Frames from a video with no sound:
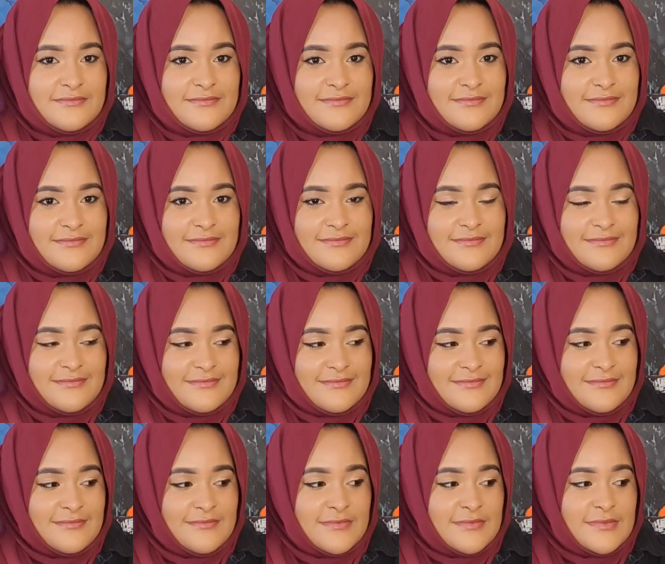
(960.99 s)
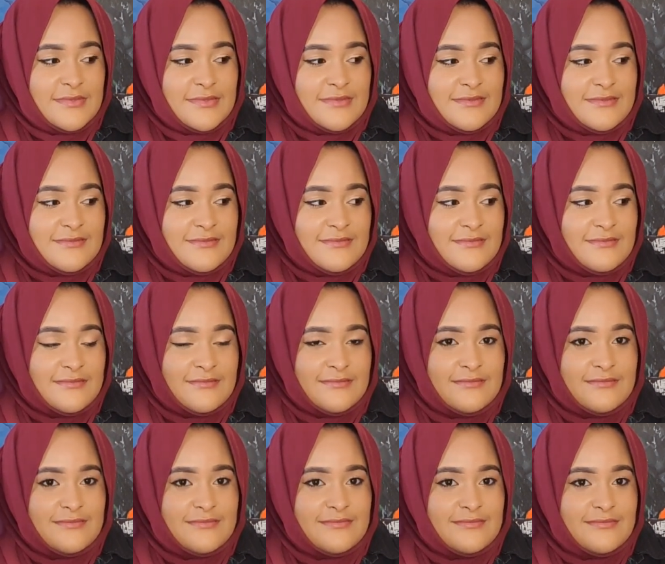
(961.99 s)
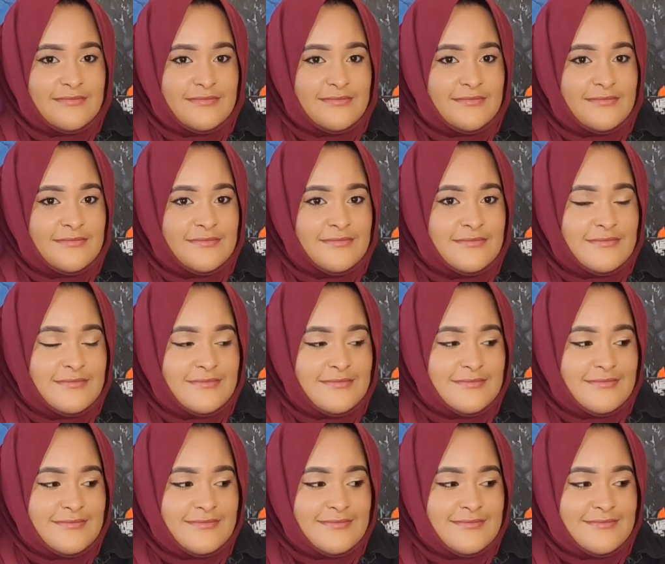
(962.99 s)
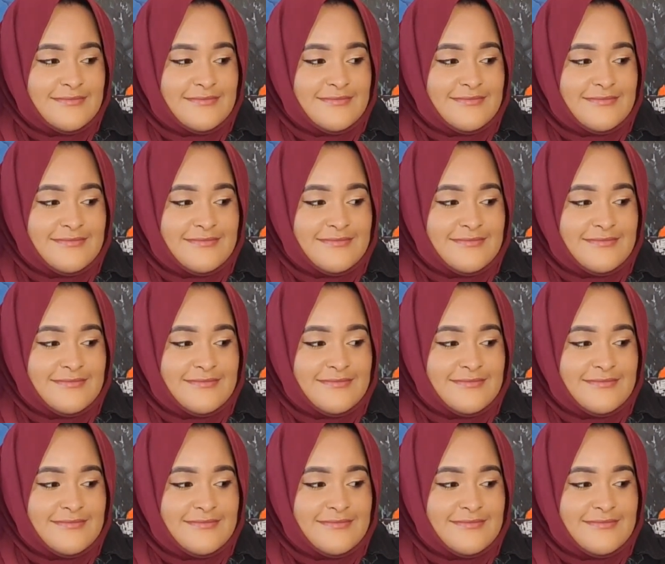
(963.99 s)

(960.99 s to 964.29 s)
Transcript: (silent)